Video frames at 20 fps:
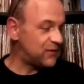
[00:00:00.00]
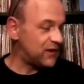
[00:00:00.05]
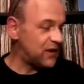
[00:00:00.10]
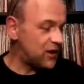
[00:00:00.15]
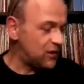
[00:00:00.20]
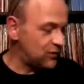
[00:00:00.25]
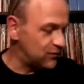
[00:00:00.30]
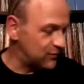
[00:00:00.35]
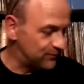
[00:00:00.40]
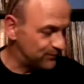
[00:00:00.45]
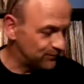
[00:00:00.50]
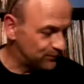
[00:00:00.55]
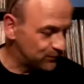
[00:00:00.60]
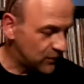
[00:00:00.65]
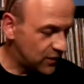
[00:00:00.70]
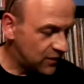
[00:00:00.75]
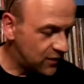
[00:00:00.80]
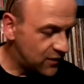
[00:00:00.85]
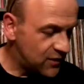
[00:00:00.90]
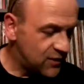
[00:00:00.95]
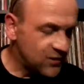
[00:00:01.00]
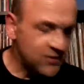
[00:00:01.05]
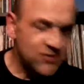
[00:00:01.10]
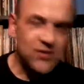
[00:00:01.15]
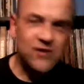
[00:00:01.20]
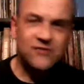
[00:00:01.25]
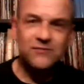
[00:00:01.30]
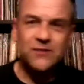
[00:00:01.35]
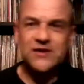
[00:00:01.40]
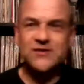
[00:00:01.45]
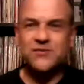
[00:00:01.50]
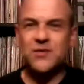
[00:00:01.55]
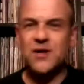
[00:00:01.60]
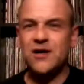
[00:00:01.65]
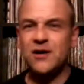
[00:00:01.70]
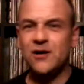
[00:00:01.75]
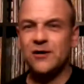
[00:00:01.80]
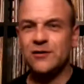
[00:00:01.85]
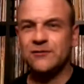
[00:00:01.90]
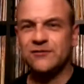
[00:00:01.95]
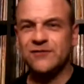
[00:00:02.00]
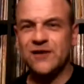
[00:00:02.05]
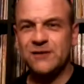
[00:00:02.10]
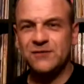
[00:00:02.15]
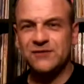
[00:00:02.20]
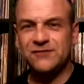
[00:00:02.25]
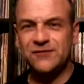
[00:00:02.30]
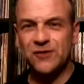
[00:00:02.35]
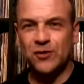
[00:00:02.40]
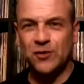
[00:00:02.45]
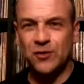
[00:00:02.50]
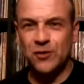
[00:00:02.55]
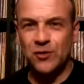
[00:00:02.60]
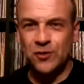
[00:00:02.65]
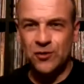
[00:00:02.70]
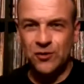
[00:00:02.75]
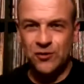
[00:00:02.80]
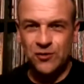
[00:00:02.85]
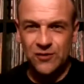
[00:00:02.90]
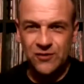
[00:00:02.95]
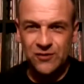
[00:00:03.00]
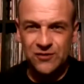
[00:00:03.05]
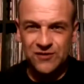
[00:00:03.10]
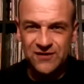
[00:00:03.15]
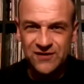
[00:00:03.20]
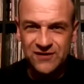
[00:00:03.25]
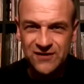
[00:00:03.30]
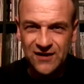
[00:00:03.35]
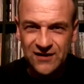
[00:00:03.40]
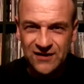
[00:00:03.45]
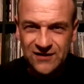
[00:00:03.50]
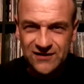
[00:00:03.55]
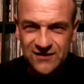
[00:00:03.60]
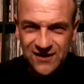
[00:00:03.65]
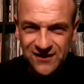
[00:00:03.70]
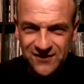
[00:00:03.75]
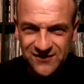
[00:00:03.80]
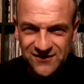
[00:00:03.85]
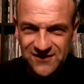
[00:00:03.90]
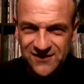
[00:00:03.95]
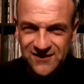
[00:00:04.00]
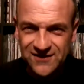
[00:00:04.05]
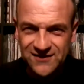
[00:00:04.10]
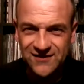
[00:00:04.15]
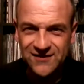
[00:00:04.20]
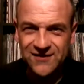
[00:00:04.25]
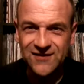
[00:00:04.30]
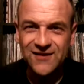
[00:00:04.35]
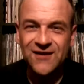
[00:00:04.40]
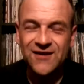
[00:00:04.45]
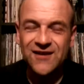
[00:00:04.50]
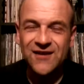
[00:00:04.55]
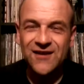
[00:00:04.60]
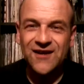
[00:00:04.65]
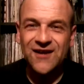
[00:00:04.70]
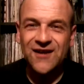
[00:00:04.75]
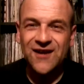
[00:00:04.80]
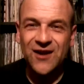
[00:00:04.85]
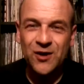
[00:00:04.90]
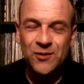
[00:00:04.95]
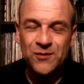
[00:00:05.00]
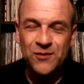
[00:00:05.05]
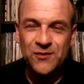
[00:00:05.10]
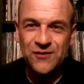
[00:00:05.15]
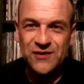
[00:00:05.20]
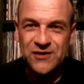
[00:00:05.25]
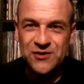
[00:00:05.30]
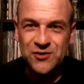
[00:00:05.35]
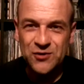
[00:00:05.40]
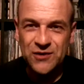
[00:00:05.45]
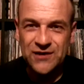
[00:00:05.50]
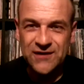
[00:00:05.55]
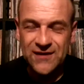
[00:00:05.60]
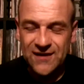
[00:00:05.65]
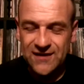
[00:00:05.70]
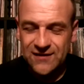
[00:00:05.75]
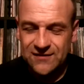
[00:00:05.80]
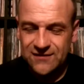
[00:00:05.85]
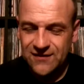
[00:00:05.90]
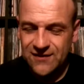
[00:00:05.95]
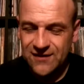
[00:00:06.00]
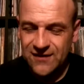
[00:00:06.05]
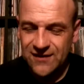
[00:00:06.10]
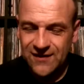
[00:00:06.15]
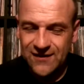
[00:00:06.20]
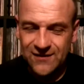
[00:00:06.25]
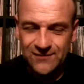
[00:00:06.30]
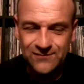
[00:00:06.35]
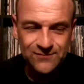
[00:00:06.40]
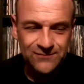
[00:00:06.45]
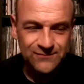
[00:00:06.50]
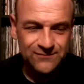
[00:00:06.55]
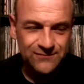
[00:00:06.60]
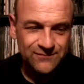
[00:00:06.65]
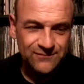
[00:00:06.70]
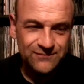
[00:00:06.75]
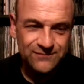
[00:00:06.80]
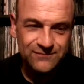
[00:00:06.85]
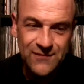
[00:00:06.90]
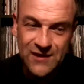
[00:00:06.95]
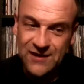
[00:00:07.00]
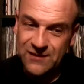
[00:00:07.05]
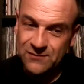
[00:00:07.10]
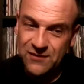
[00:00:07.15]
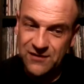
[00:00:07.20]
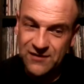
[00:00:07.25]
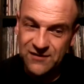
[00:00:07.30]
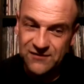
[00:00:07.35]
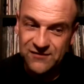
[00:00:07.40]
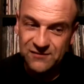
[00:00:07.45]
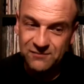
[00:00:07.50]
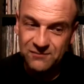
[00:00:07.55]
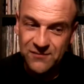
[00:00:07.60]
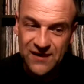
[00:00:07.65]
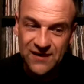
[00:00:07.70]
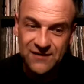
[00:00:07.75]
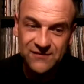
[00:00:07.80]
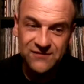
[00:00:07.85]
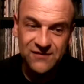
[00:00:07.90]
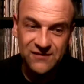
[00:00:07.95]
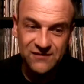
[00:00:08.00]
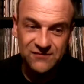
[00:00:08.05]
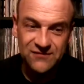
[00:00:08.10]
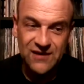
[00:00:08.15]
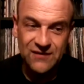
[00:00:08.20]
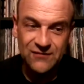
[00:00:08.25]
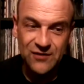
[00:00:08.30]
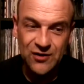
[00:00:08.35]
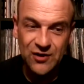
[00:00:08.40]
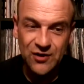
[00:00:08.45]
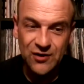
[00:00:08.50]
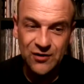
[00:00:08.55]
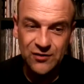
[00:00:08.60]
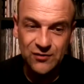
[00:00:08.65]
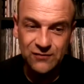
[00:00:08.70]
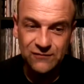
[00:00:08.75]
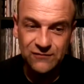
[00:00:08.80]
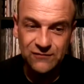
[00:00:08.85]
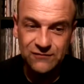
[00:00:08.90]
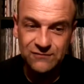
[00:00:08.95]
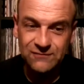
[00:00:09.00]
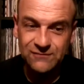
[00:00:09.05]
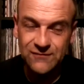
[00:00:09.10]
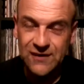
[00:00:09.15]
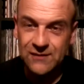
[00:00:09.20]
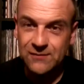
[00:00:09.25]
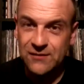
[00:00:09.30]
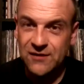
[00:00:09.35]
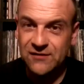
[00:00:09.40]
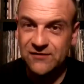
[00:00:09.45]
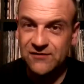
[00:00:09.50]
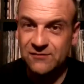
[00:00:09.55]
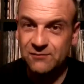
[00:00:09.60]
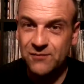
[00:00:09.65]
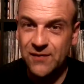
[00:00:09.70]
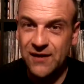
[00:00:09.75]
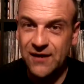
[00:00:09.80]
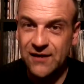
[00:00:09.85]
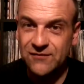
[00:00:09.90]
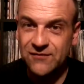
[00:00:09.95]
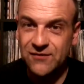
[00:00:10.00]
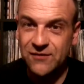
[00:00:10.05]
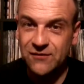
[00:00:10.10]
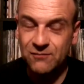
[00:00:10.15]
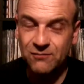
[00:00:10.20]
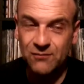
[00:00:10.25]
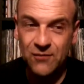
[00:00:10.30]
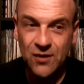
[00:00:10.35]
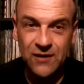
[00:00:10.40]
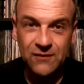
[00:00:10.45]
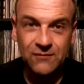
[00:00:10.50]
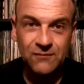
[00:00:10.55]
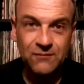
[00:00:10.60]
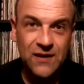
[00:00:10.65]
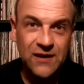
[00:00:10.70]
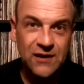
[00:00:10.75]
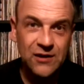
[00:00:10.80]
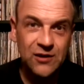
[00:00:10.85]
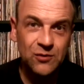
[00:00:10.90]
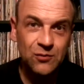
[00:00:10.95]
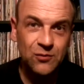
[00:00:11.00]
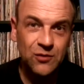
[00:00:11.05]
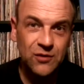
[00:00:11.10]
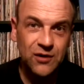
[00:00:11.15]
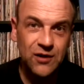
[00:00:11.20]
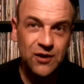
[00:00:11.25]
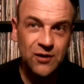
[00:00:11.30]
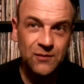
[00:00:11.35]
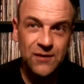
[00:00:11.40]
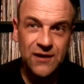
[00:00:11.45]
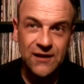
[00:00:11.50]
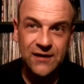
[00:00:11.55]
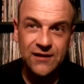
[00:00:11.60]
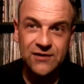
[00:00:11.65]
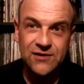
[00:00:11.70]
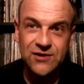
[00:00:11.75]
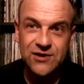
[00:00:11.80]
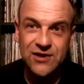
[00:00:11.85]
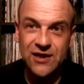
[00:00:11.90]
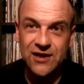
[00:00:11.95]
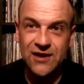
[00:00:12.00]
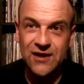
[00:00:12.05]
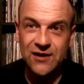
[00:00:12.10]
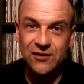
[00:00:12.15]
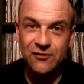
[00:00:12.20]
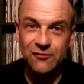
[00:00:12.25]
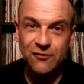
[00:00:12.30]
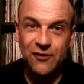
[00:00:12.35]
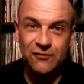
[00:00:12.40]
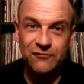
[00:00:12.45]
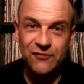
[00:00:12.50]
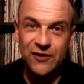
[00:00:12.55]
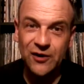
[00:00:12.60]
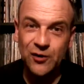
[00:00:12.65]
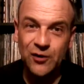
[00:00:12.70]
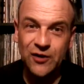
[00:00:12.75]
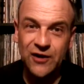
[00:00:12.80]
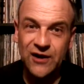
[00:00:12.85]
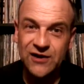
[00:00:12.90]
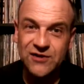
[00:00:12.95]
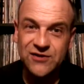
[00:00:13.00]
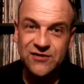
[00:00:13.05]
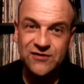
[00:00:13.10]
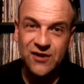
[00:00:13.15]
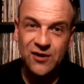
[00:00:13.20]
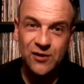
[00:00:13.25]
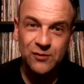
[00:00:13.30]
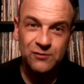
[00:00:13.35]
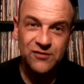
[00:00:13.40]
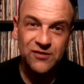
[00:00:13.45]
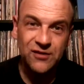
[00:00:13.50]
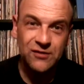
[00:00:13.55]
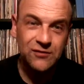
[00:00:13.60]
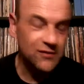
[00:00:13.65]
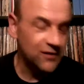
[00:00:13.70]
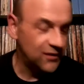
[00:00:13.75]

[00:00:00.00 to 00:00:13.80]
we go. 12 by 12, number 4, done and dusted. Hope you enjoyed that. Maybe there's some bands that you've never heard of. Maybe there's some bands you might make you want to go back and check out your own record collections. I hope so.